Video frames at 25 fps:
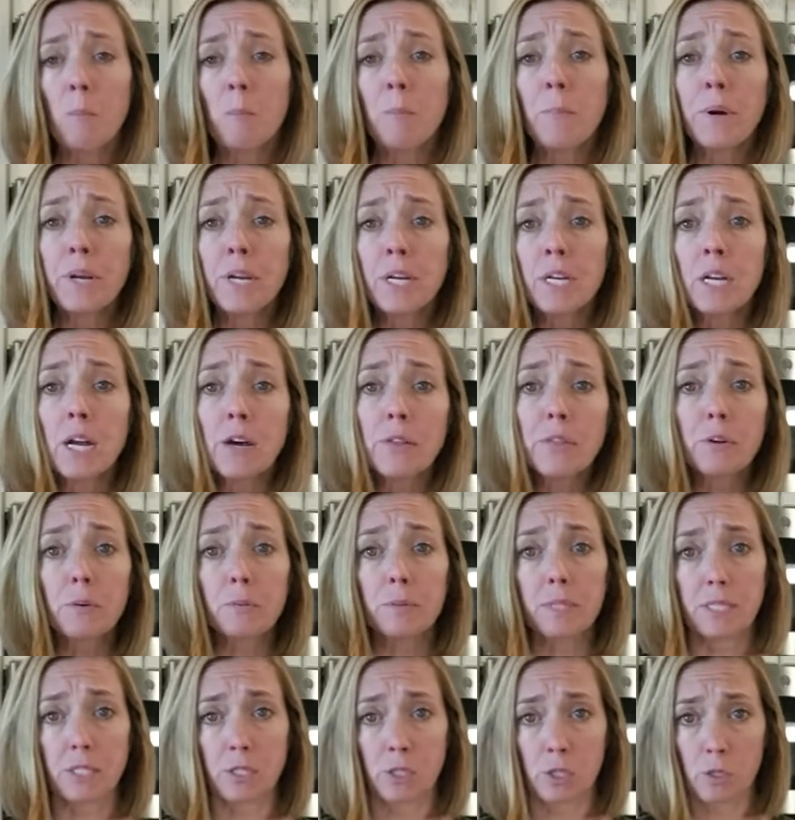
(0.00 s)
But another
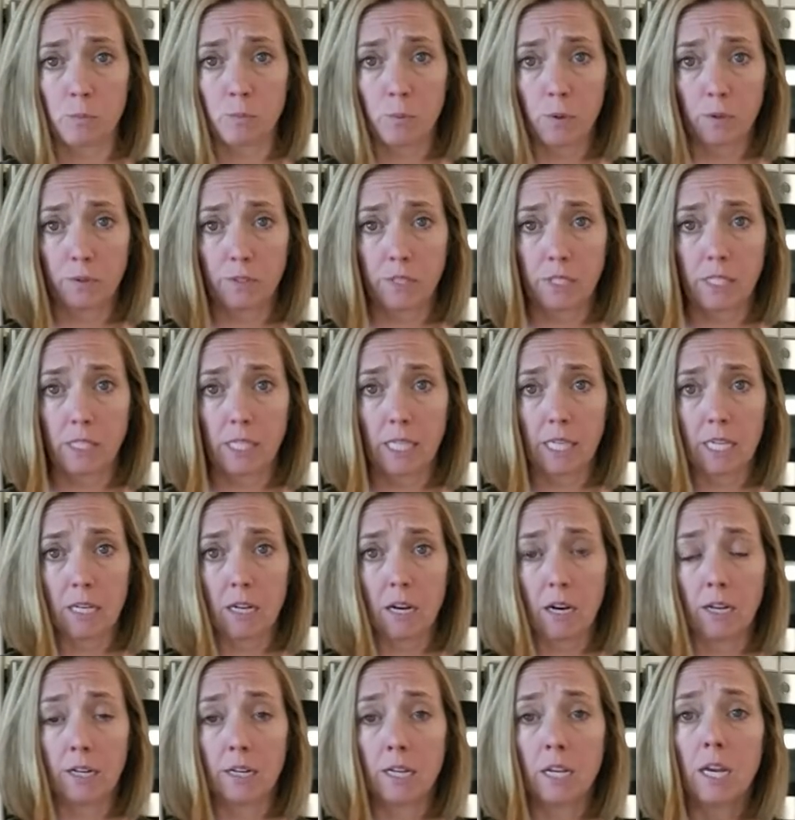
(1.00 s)
reason to boil the skin
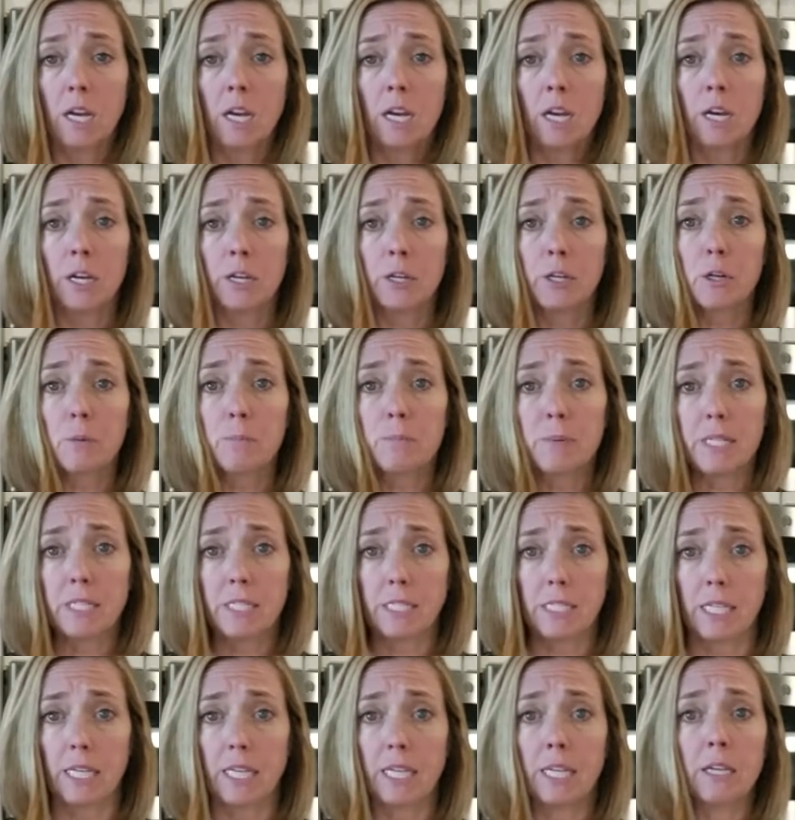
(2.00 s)
on, you're
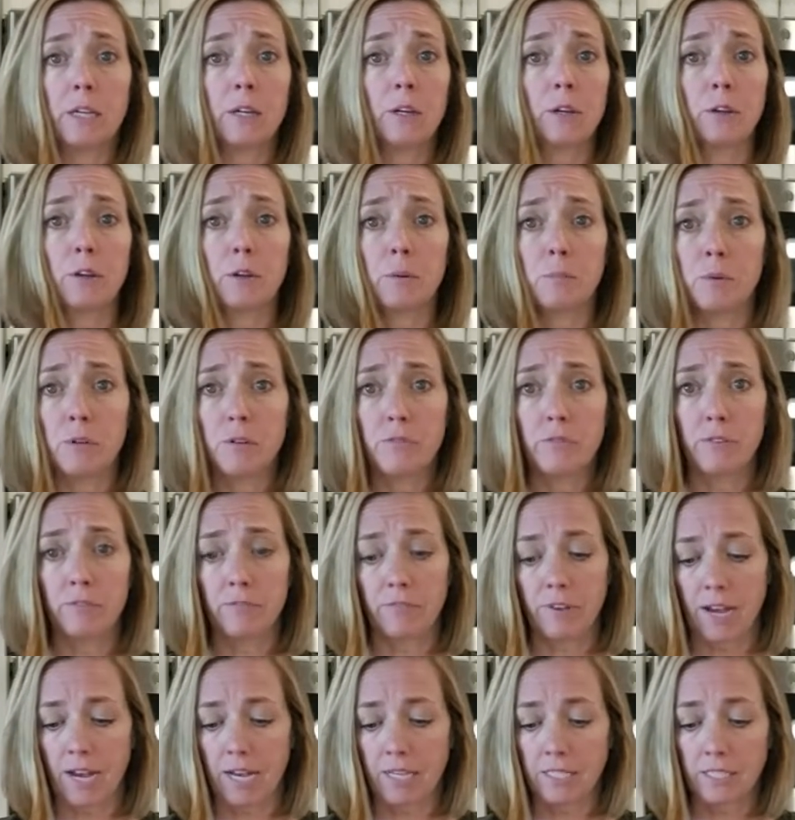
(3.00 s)
busy, you're moving
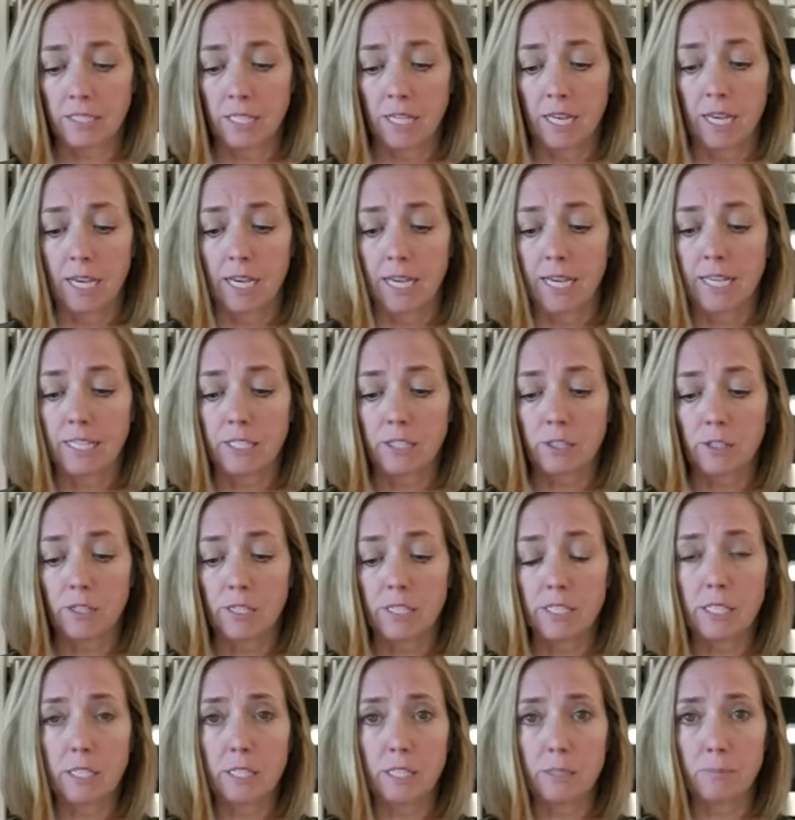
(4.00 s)
fast, it's
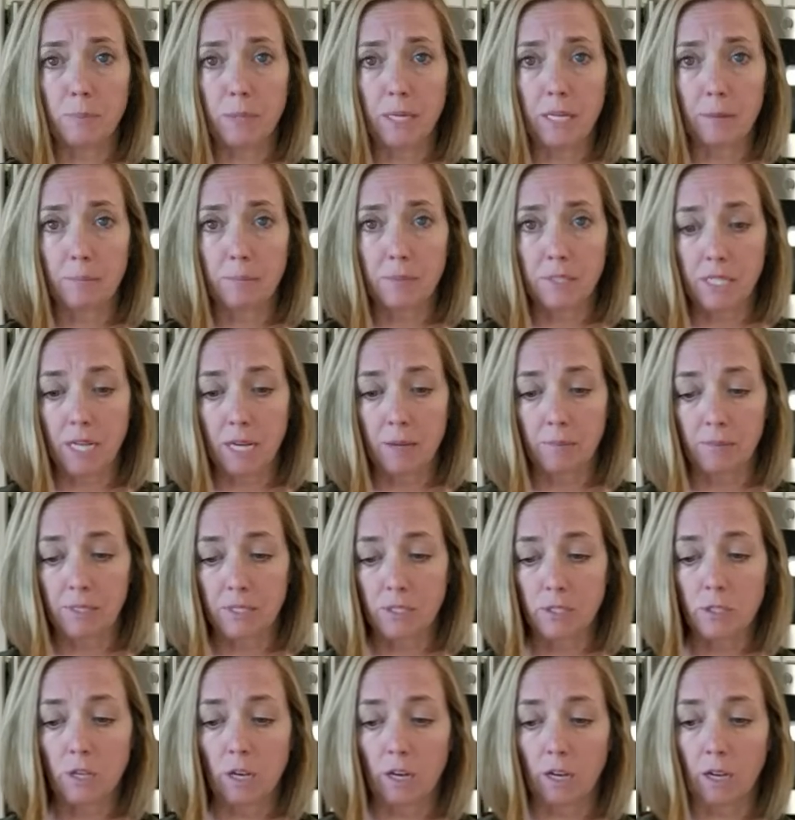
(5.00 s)
going to speed up the time
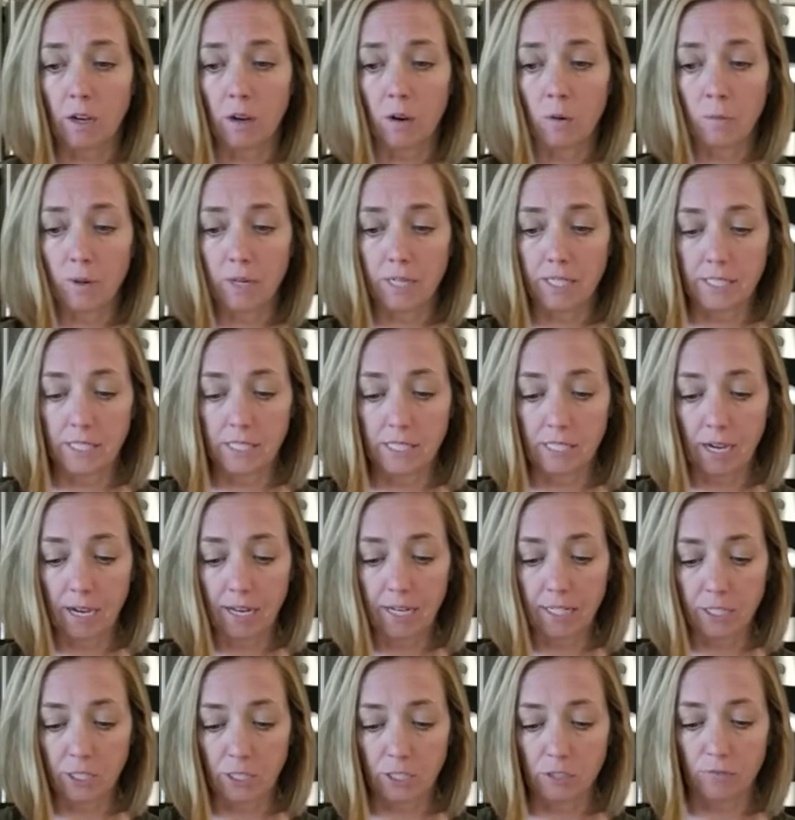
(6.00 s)
because look, when it's
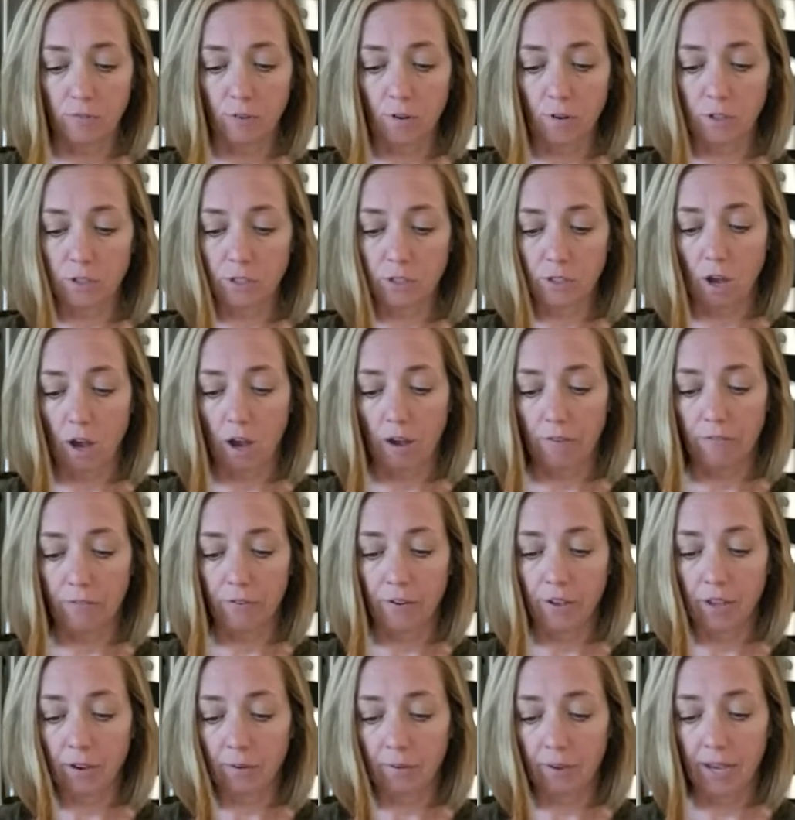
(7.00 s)
done, it just falls off,
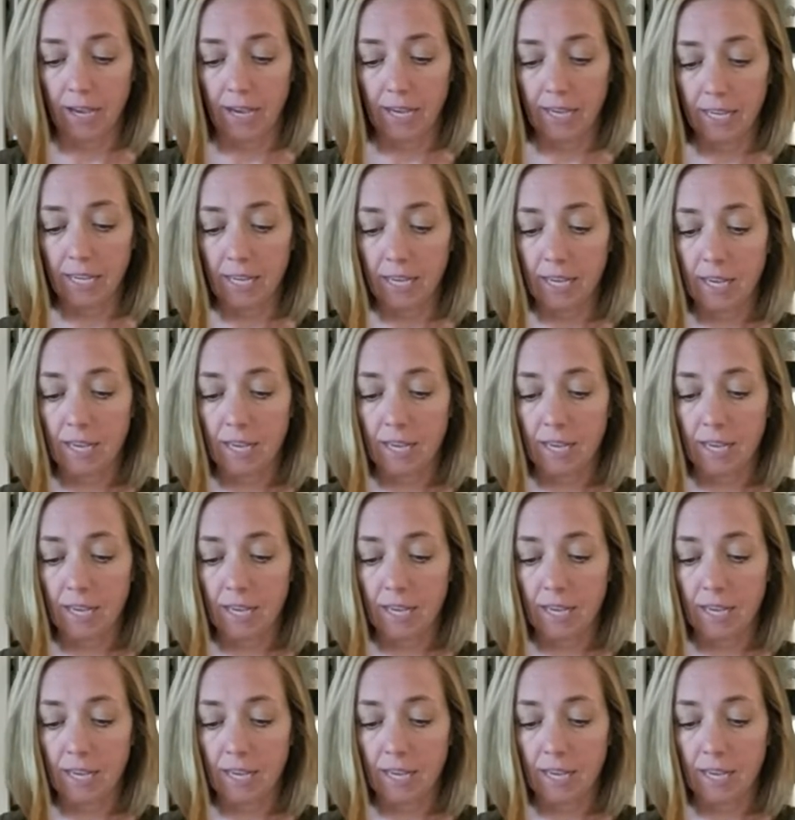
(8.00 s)
okay?